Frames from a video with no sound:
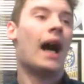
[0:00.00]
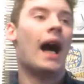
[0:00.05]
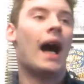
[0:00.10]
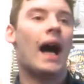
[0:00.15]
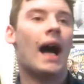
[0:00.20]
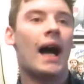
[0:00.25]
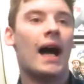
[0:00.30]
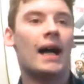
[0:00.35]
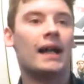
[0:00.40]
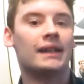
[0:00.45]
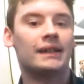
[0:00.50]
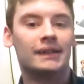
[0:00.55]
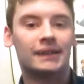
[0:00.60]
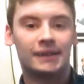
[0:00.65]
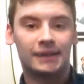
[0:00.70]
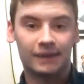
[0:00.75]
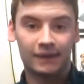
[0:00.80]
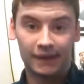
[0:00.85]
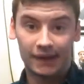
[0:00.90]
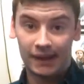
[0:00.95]
and
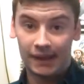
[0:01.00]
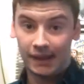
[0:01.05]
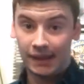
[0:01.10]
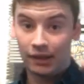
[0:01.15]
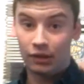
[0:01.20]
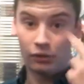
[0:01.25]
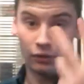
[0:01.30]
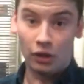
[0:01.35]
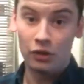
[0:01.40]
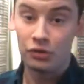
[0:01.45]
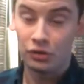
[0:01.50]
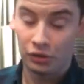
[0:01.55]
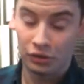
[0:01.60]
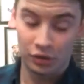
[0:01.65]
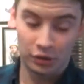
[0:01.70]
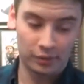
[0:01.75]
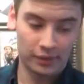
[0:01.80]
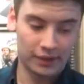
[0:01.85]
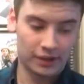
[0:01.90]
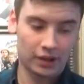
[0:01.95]
The
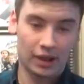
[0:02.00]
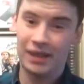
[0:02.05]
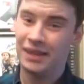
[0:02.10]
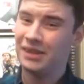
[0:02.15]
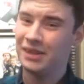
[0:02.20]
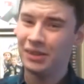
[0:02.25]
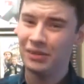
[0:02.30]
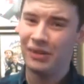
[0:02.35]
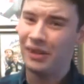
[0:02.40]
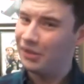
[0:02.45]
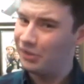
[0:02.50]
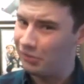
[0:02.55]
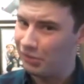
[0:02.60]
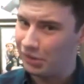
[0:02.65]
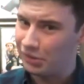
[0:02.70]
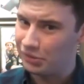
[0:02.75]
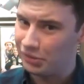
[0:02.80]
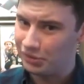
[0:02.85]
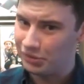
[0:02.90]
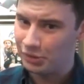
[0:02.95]
Krotons, which I do like
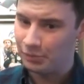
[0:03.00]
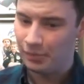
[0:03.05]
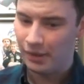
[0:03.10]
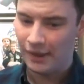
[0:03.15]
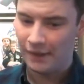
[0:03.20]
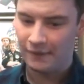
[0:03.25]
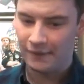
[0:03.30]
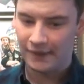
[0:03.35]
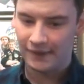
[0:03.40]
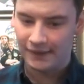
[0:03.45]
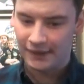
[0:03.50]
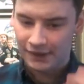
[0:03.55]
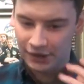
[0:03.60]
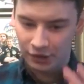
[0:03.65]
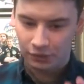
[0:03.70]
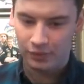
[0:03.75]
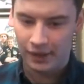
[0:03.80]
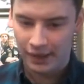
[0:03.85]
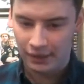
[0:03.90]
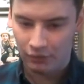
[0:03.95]
Krotons, but I think this
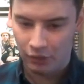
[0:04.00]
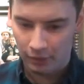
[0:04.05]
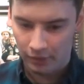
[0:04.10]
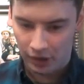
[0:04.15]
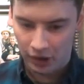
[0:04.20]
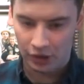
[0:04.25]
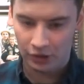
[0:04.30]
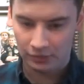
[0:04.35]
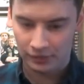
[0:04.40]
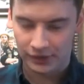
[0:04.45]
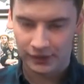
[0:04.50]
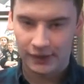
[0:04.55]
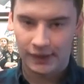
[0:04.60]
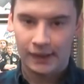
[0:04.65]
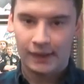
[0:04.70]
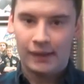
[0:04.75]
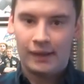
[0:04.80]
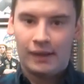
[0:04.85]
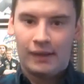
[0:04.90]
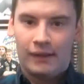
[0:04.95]
is when Robert Holmes
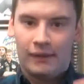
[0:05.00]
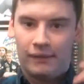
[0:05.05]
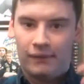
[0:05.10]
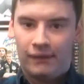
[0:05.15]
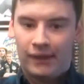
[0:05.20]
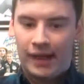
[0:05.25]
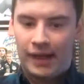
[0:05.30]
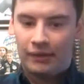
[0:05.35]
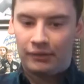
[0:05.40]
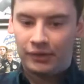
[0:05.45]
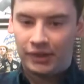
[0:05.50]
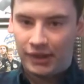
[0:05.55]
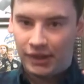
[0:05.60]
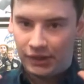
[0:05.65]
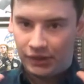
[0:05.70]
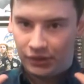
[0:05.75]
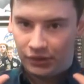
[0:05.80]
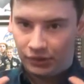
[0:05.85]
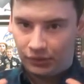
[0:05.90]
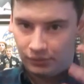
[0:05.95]
found
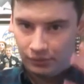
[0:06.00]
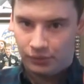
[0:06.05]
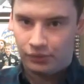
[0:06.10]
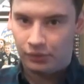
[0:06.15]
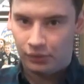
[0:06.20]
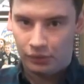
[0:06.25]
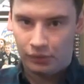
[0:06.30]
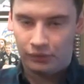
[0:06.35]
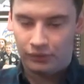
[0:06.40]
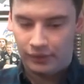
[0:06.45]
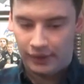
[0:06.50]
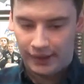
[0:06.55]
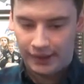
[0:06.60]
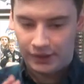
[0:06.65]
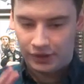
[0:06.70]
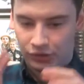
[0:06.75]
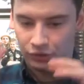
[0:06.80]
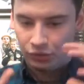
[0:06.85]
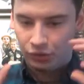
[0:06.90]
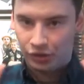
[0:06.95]
his sort of
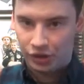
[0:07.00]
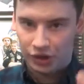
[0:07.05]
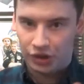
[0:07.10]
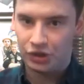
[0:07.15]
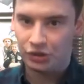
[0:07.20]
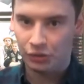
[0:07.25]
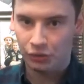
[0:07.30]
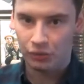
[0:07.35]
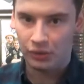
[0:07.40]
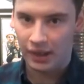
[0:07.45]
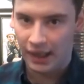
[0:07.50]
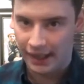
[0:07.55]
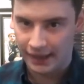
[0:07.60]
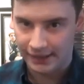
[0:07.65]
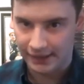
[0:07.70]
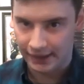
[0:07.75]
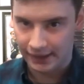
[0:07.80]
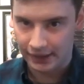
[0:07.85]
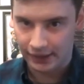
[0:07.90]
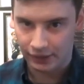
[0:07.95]
his traditional
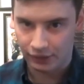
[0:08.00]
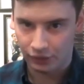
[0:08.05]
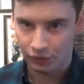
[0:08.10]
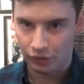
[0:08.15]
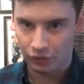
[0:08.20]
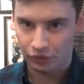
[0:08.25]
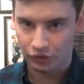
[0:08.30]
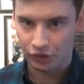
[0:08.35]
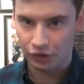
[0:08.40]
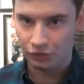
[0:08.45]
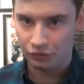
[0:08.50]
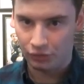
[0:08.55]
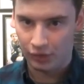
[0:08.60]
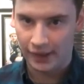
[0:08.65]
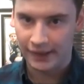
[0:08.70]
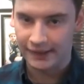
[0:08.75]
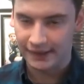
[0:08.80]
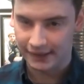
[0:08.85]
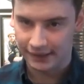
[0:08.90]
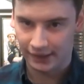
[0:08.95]
classic Doctor Who
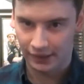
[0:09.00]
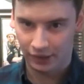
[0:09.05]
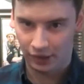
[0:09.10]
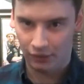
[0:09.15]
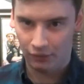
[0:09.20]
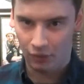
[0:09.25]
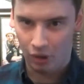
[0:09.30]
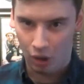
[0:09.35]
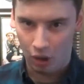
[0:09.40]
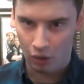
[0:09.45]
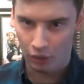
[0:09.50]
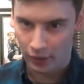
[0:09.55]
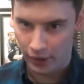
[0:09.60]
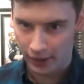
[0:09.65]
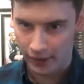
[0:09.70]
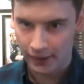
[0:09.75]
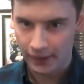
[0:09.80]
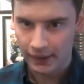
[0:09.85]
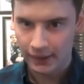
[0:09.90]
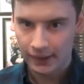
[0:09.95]
writing, you know,
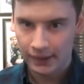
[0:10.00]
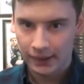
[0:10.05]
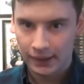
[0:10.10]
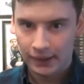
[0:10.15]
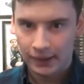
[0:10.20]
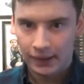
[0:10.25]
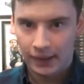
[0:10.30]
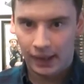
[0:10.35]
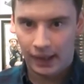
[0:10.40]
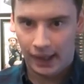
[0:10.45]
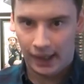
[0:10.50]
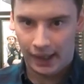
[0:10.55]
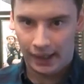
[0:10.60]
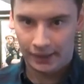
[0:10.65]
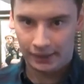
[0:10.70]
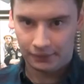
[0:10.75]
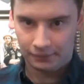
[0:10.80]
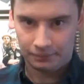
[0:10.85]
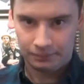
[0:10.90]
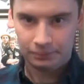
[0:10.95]
horror
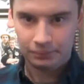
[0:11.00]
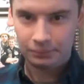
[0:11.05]
and